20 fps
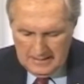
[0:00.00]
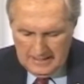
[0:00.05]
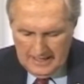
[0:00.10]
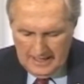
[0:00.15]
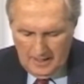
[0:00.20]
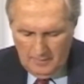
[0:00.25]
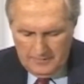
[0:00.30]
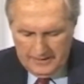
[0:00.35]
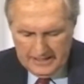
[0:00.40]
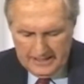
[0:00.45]

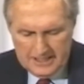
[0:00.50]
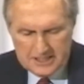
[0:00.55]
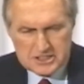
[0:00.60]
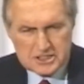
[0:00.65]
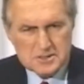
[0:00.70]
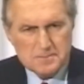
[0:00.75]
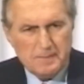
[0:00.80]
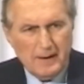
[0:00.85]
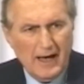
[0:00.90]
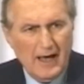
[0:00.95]
how we can
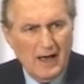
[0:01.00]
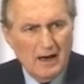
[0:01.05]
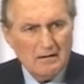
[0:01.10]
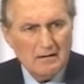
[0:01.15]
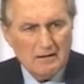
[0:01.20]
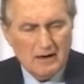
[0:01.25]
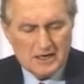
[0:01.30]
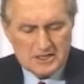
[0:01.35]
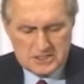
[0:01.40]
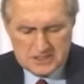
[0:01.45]

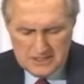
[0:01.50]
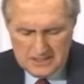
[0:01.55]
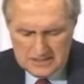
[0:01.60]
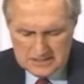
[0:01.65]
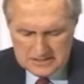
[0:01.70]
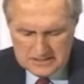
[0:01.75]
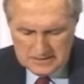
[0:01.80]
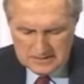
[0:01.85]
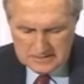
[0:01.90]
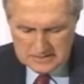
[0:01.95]
inspire our
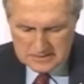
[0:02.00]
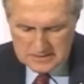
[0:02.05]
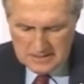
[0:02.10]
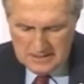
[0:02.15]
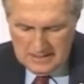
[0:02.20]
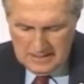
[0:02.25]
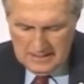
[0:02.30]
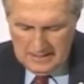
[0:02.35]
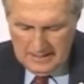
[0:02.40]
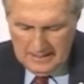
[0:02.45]
citizens,
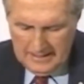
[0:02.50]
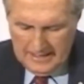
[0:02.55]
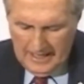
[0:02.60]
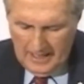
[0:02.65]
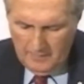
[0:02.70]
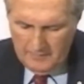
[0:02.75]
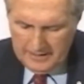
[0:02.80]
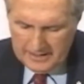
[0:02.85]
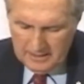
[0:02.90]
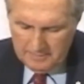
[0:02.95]
and
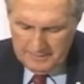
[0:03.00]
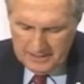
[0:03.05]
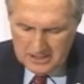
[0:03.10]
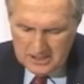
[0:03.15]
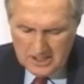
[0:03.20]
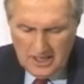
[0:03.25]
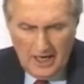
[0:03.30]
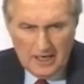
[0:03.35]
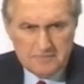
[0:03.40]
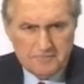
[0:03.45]
how we can be
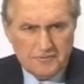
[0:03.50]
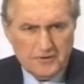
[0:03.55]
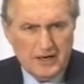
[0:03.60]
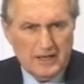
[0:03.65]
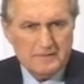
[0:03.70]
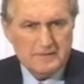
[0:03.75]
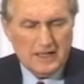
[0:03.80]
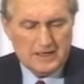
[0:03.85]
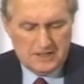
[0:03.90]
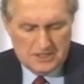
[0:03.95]

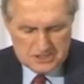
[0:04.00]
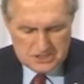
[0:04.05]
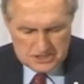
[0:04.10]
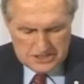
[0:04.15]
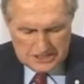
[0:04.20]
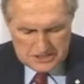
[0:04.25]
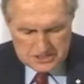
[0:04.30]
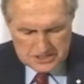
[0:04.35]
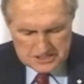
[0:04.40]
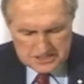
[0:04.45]
confident that
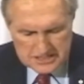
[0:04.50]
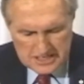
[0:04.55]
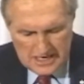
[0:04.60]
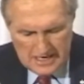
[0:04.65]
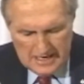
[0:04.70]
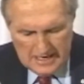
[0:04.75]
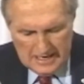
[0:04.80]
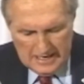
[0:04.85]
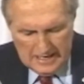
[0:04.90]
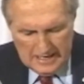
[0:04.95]
decisions
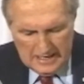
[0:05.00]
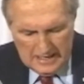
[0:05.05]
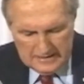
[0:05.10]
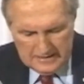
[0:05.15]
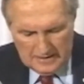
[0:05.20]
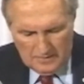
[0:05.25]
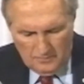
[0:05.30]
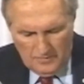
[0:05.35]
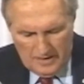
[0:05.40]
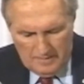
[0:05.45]

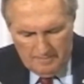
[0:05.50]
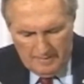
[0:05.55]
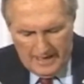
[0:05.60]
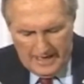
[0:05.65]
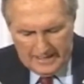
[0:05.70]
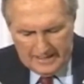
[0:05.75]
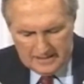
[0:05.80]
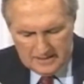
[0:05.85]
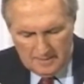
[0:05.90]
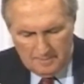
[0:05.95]
that we
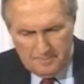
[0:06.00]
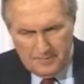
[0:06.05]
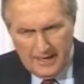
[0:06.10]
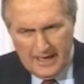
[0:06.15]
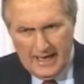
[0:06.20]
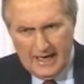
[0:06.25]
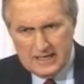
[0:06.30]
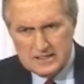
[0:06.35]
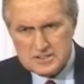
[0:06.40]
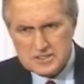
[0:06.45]
make and the
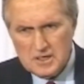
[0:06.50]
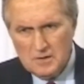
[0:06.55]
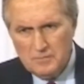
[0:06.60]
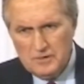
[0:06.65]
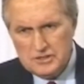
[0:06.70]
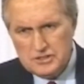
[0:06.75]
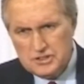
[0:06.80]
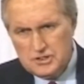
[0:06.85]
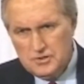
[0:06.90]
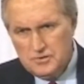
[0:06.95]
paths that
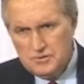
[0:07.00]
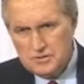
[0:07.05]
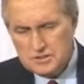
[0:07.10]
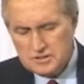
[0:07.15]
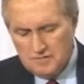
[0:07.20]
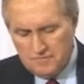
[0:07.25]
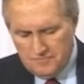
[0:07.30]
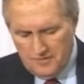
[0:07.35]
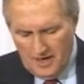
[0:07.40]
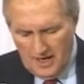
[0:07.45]
we choose
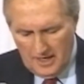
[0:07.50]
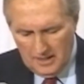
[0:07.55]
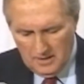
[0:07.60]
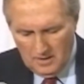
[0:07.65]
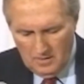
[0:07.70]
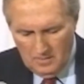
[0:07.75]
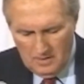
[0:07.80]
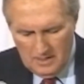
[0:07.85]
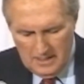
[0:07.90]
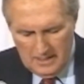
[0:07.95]
to
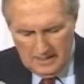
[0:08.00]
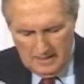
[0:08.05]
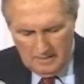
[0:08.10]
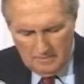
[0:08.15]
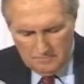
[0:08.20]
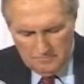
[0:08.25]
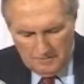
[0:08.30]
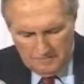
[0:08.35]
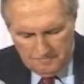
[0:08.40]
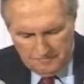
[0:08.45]
follow
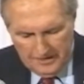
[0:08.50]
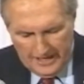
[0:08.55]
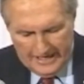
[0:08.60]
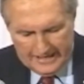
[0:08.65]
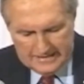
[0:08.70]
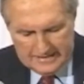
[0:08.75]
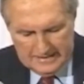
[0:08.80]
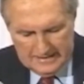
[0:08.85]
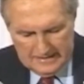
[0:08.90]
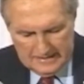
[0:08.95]

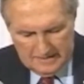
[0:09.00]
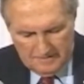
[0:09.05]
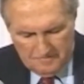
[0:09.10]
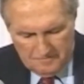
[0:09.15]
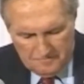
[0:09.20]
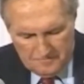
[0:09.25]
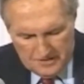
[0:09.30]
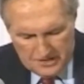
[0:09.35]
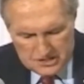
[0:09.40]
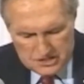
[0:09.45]
reflect the
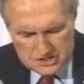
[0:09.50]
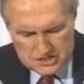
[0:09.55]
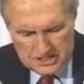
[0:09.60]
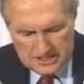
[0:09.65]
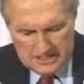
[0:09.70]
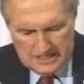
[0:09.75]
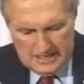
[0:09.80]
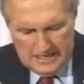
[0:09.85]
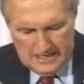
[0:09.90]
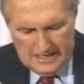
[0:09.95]

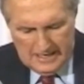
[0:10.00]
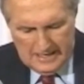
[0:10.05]
vision